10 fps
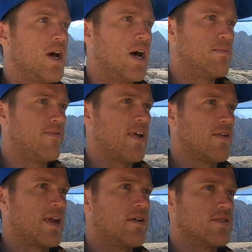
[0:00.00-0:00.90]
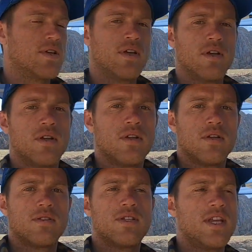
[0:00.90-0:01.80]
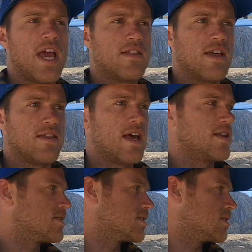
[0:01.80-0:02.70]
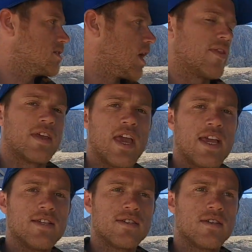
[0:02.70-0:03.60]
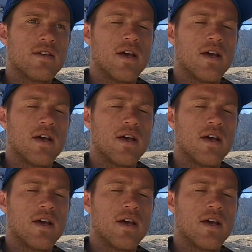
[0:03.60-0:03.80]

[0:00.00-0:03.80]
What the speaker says: But found out today that that is not the case.